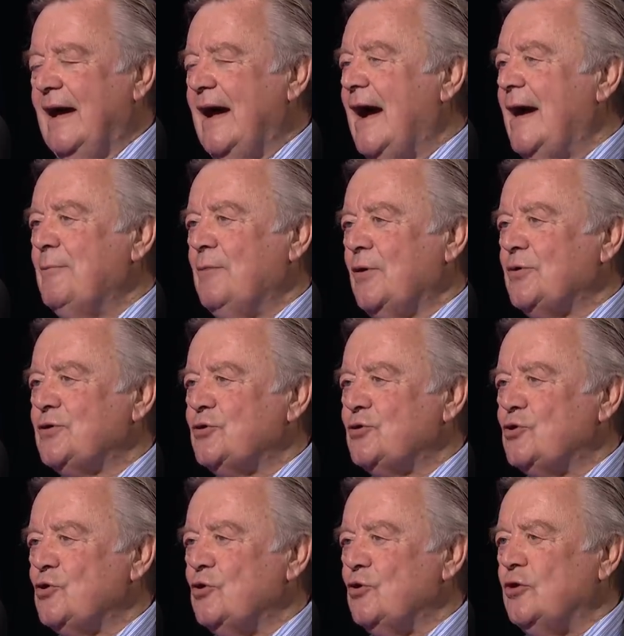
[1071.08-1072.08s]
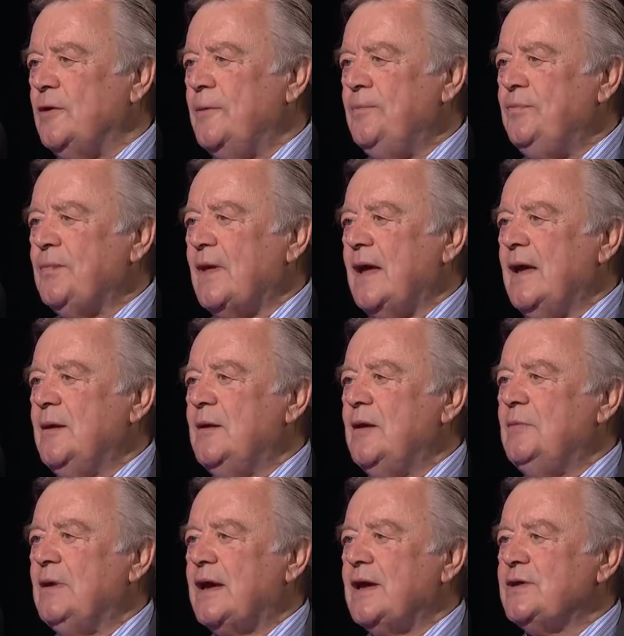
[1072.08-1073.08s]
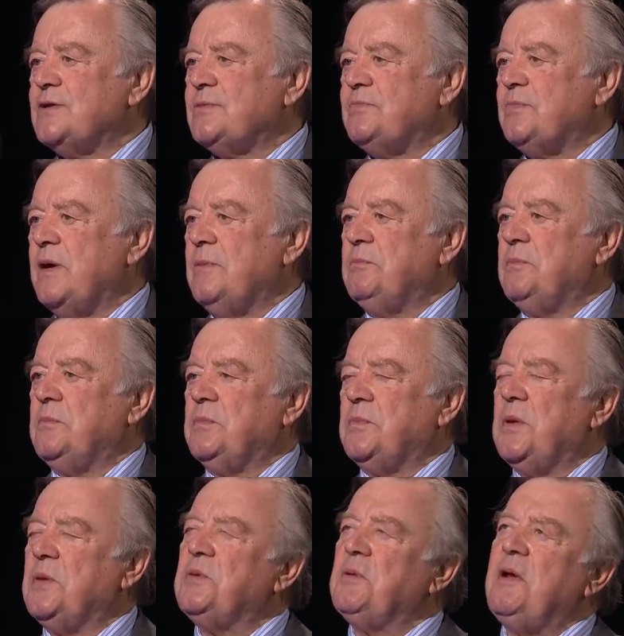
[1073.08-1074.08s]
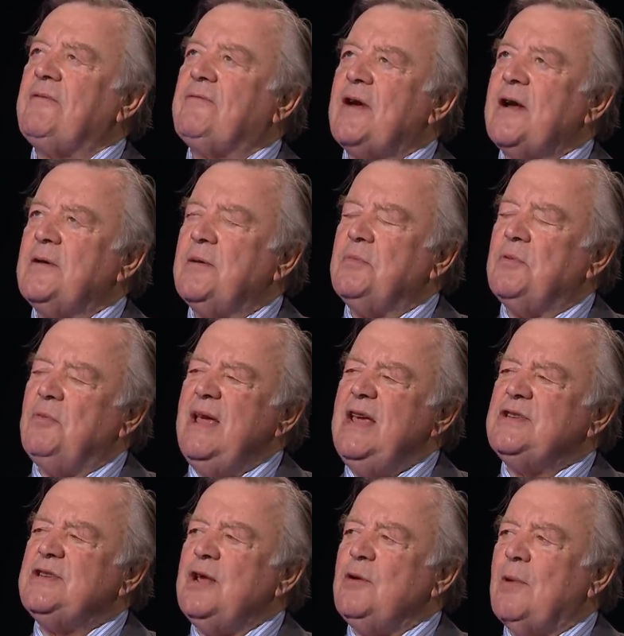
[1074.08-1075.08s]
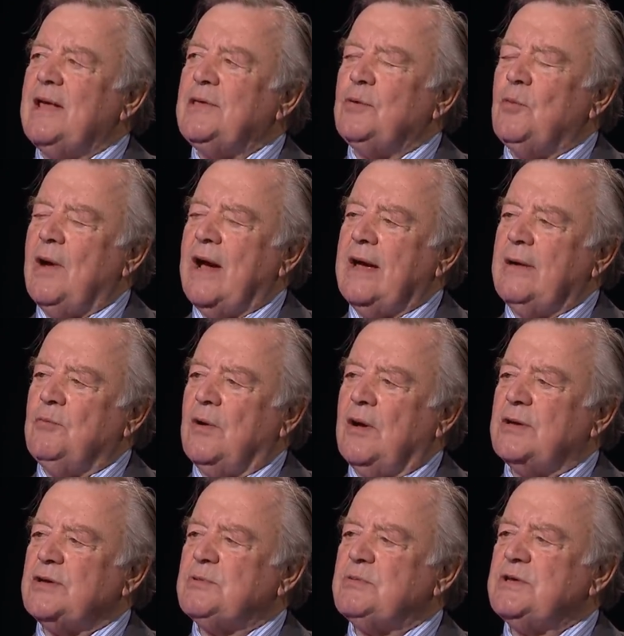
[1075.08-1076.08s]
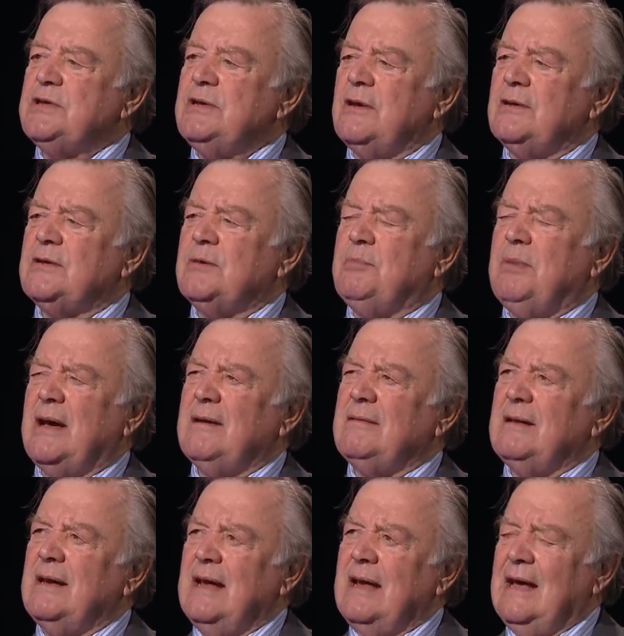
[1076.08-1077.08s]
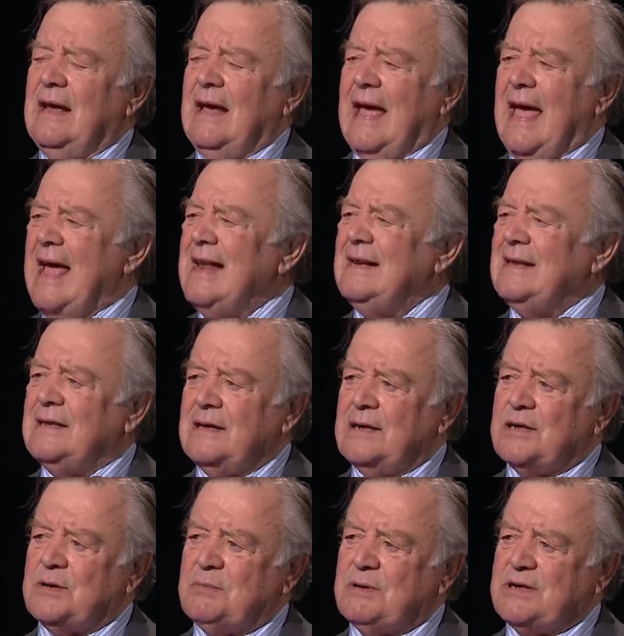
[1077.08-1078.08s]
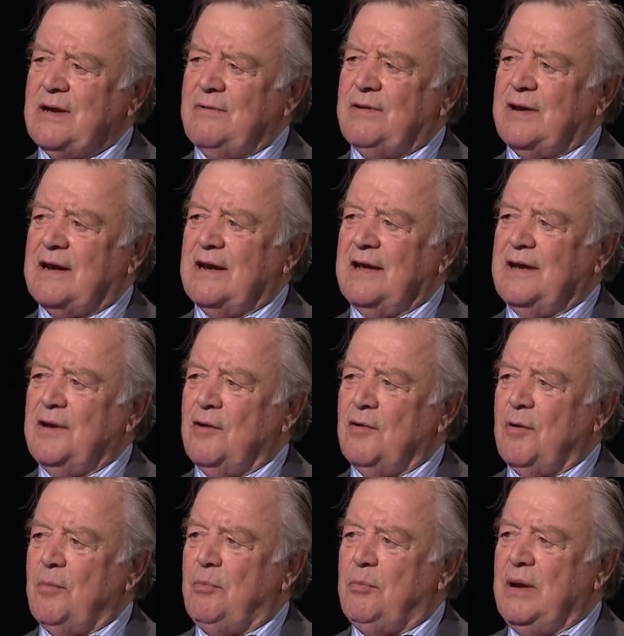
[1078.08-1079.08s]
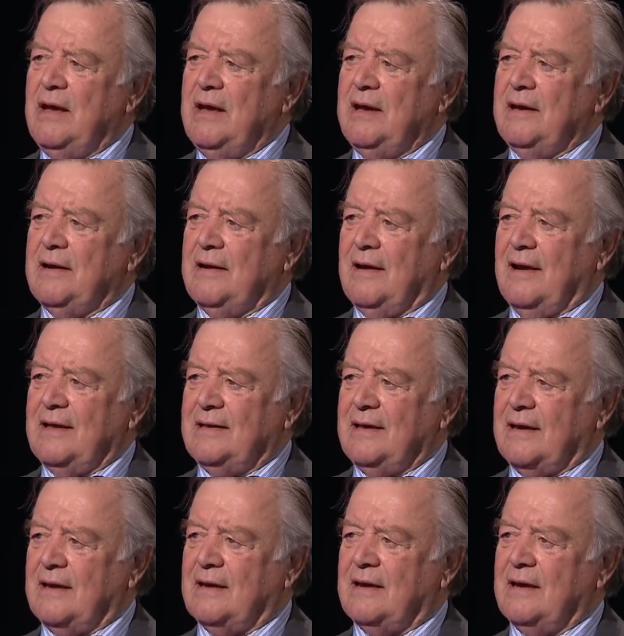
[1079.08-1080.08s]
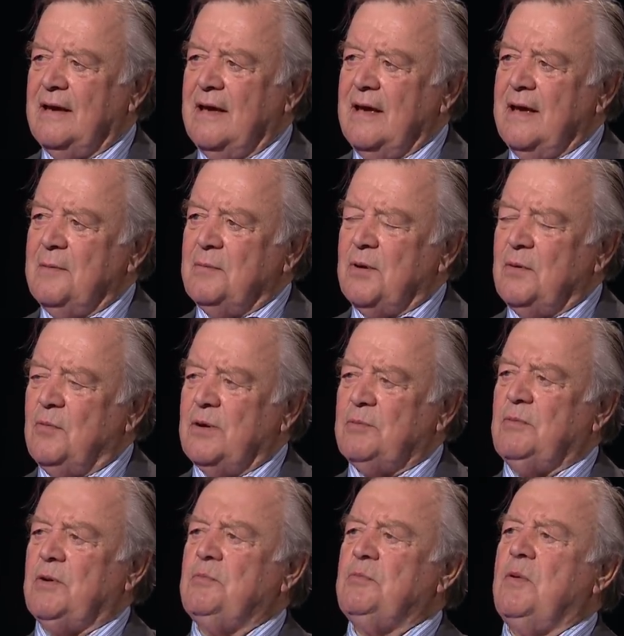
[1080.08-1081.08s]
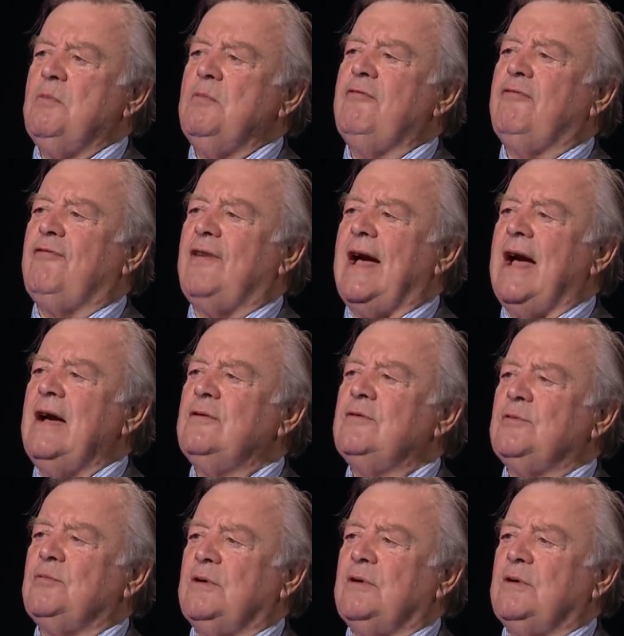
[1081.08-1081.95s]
I'm not so sure. Because the referendum, the reason it went the way it was, was not about anything specifically European, I think. But what, what, what we found